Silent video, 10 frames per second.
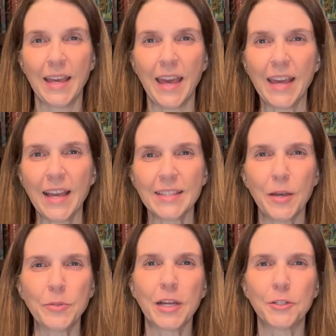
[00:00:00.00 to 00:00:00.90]
Hey guys,
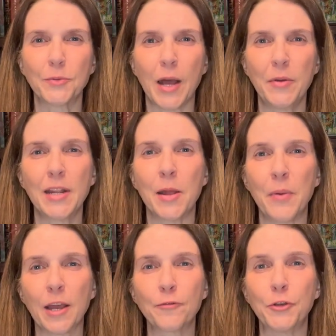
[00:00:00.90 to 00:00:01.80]
I'm Dr. Robin and I'm
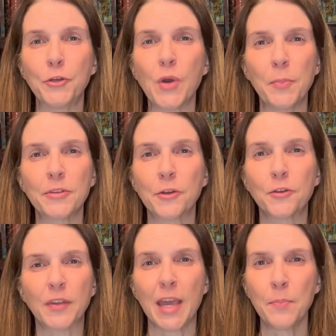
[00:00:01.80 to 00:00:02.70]
back for a new episode
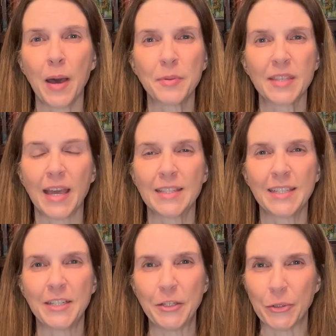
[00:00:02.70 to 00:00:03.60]
of K-Pop Science
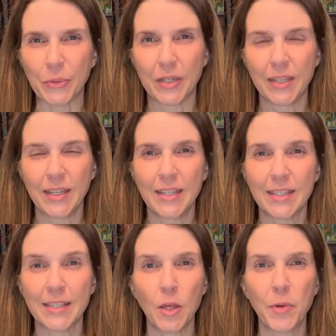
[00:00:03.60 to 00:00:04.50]
EDU.
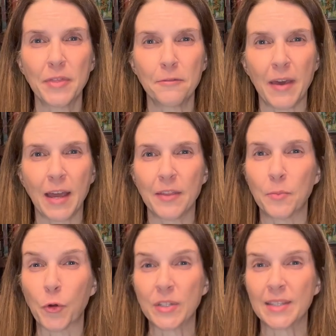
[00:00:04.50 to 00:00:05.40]
To celebrate the fact that
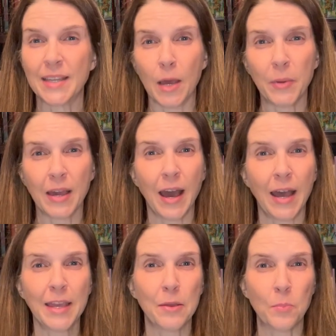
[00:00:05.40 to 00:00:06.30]
I'm going to see Epik
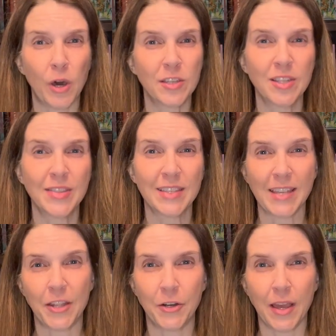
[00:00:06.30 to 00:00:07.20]
High in Boston this
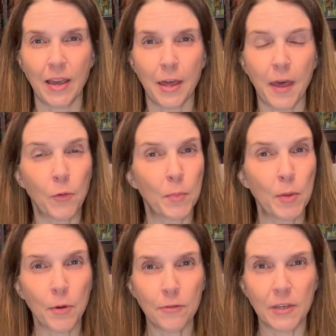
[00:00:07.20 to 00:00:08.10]
Saturday, I thought it would
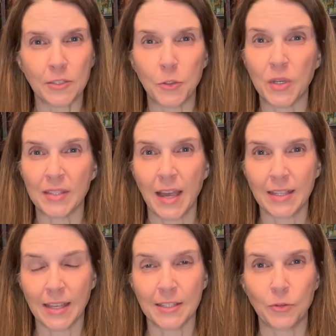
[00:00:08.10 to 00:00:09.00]
be perfect to do a
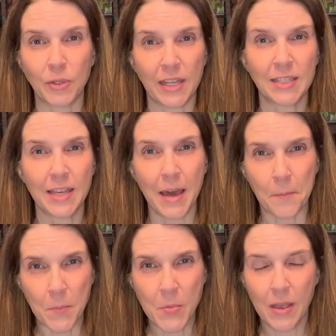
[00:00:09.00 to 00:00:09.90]
science lesson related to them.